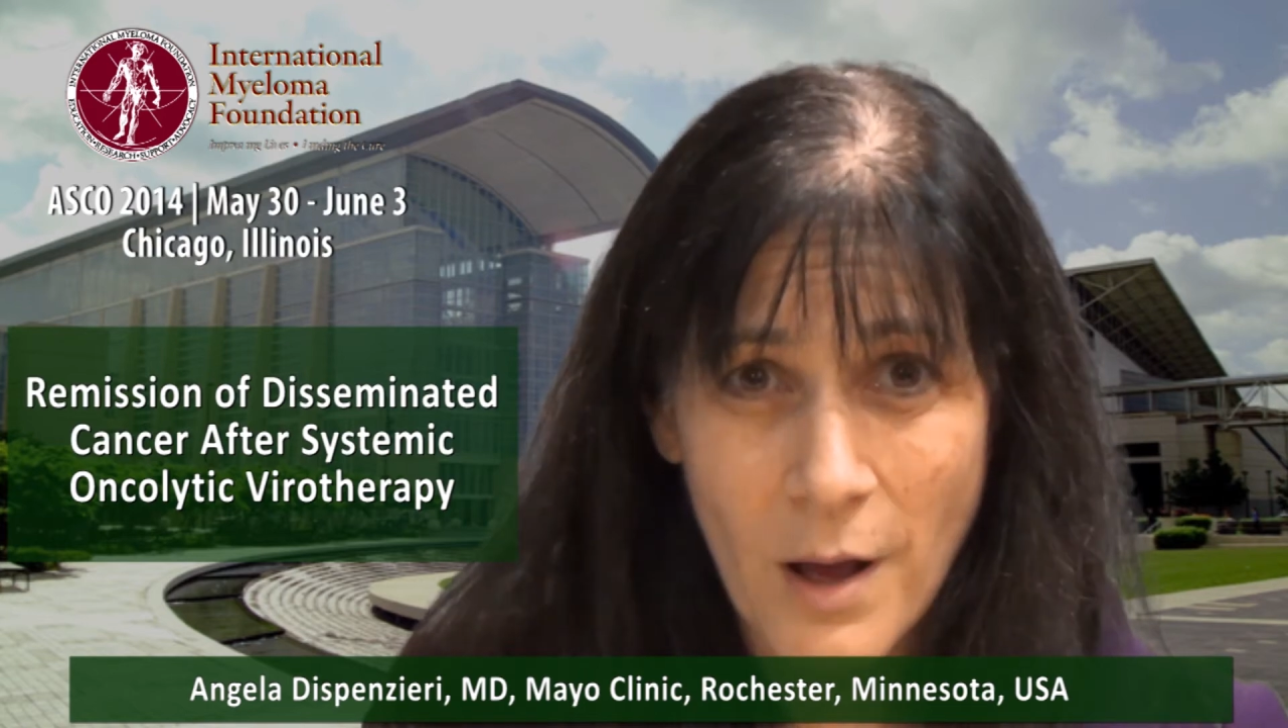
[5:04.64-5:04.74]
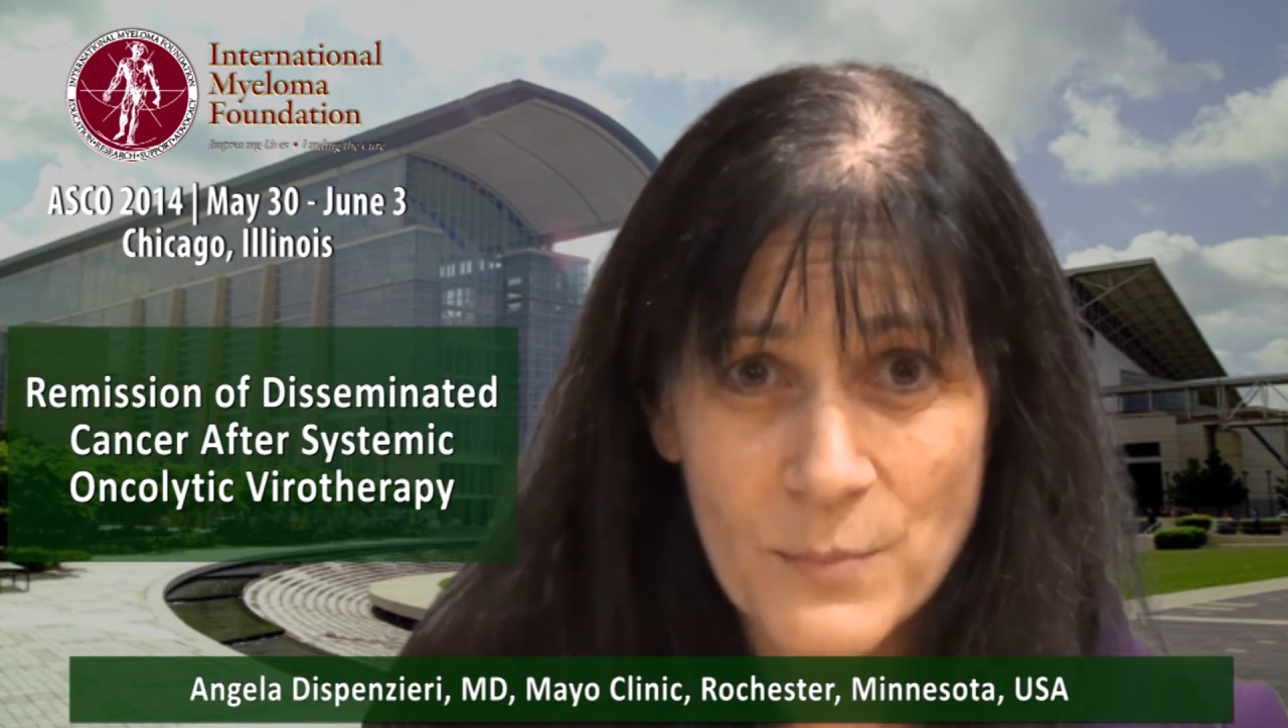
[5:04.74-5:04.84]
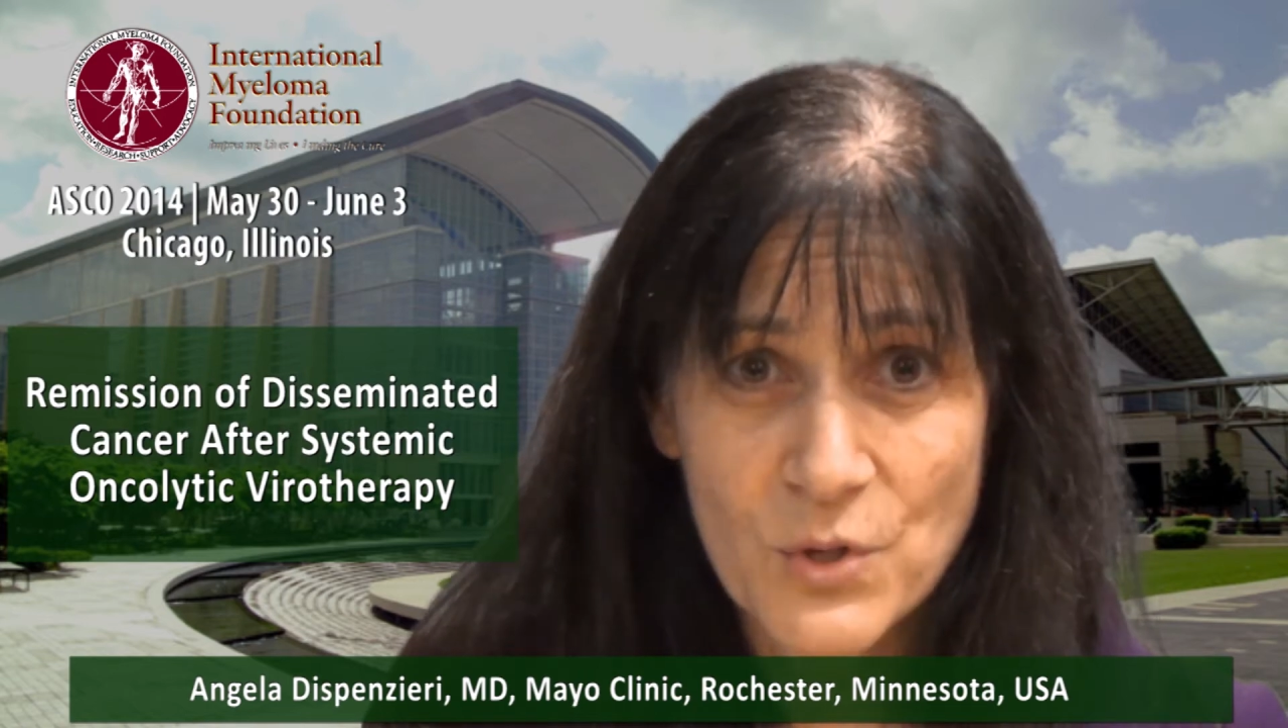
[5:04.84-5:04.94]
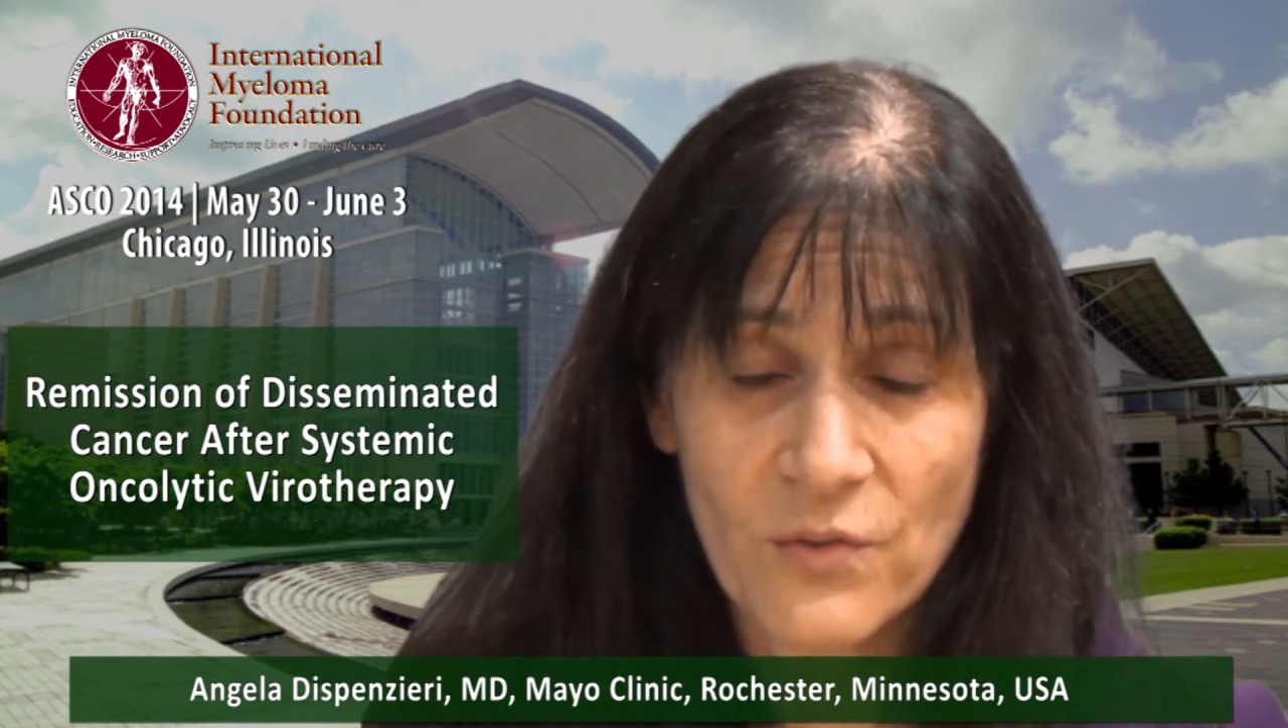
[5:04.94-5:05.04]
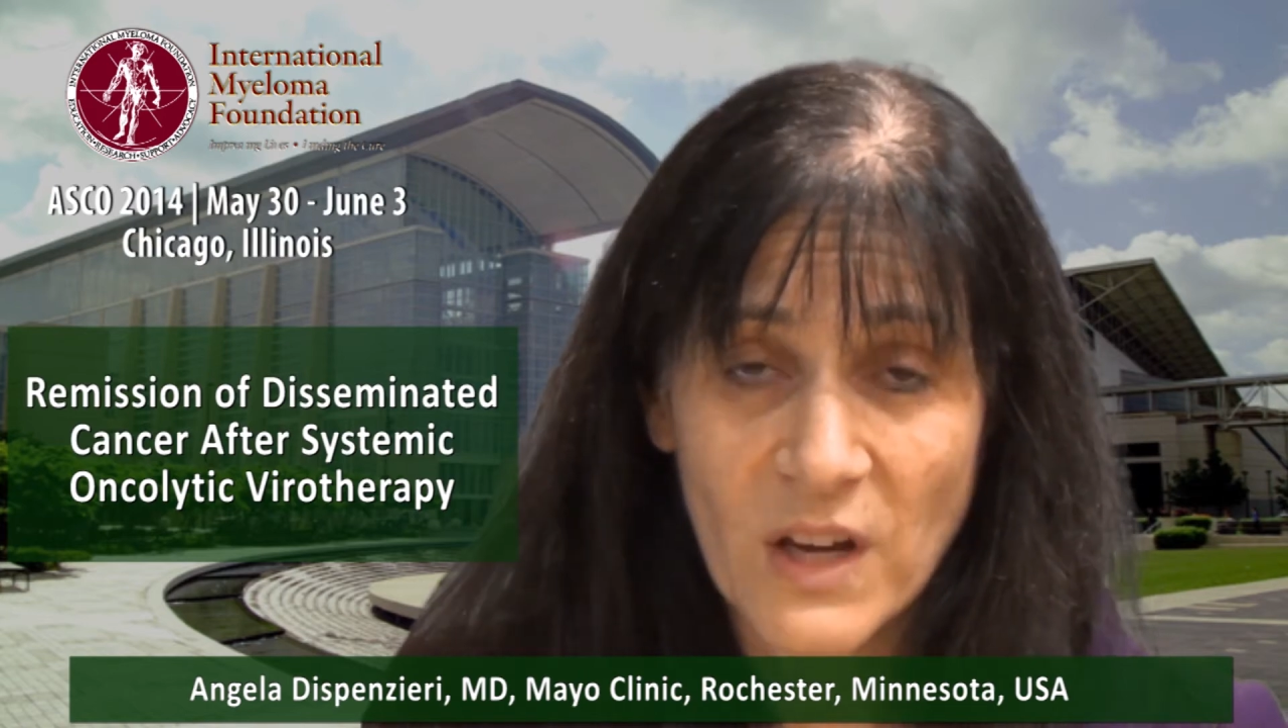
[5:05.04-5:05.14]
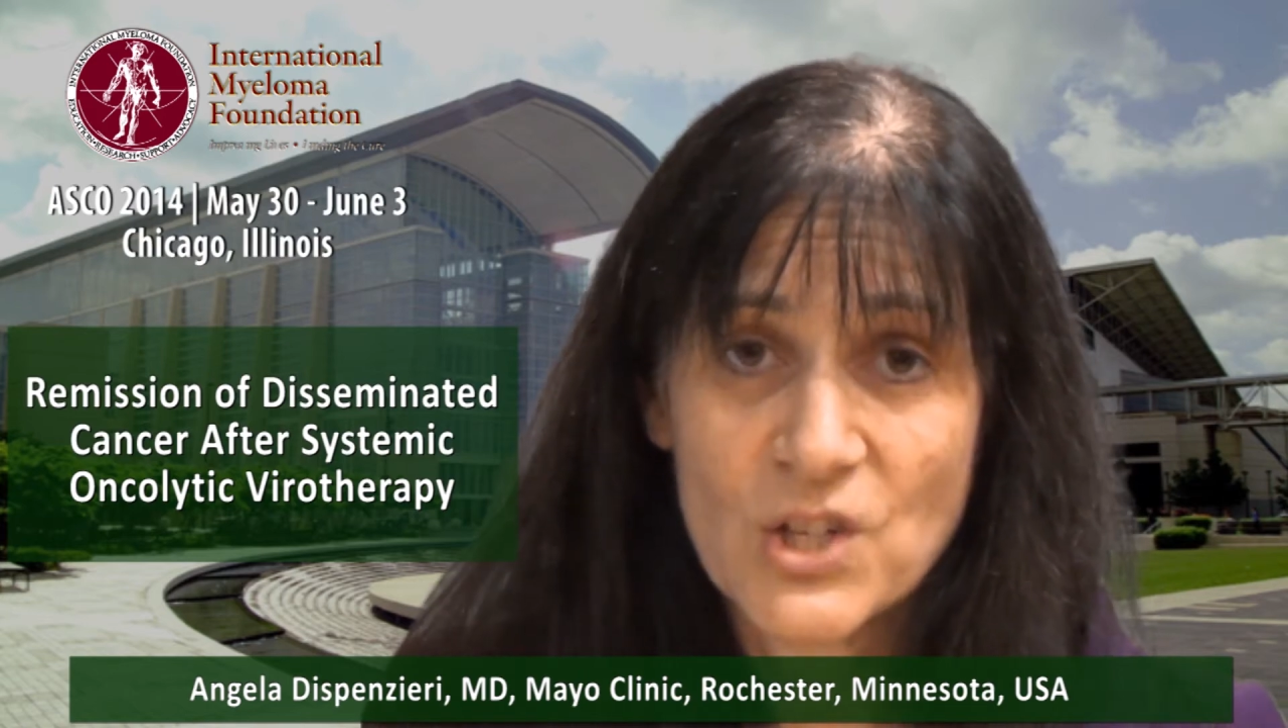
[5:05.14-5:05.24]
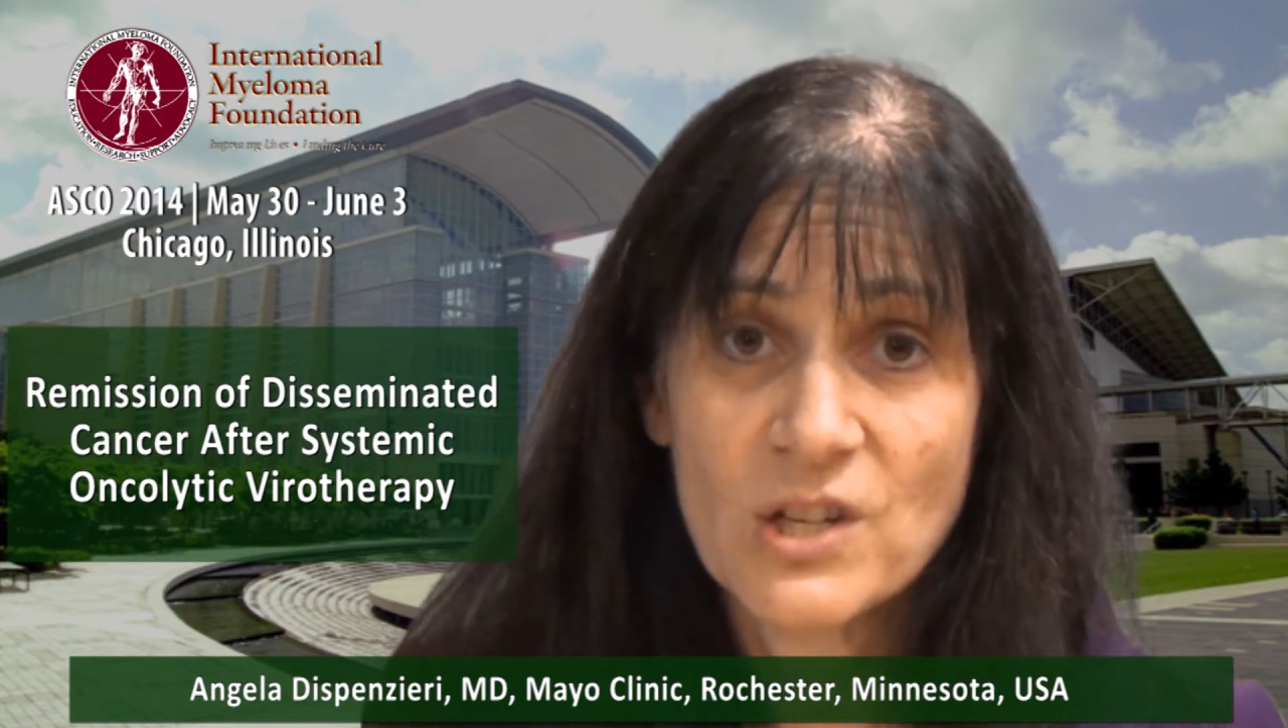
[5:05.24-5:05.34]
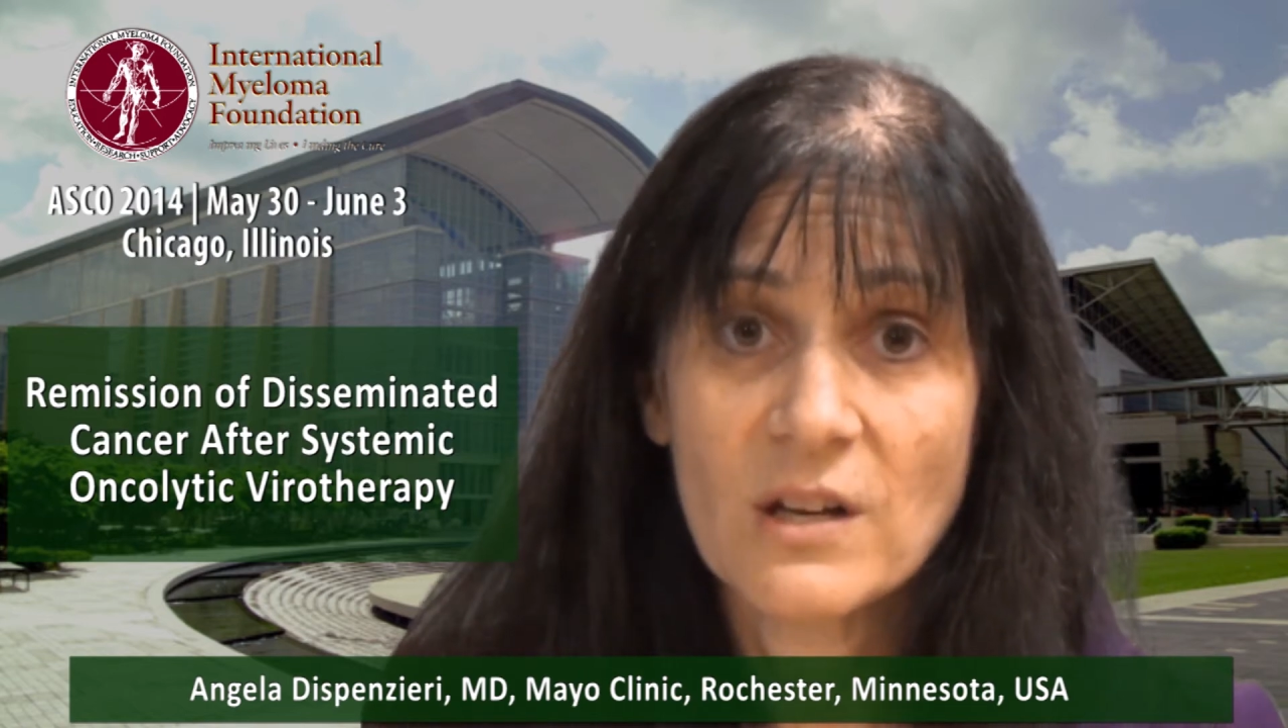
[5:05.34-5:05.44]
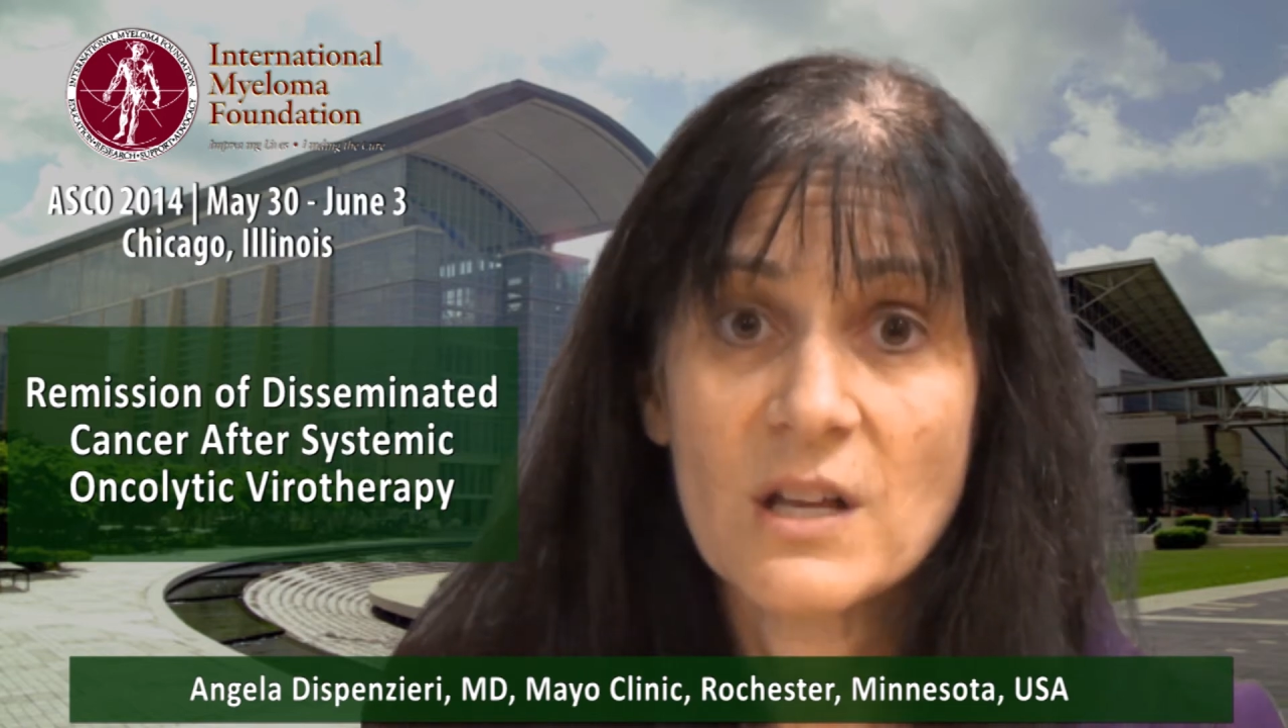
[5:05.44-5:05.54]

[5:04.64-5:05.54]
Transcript: observation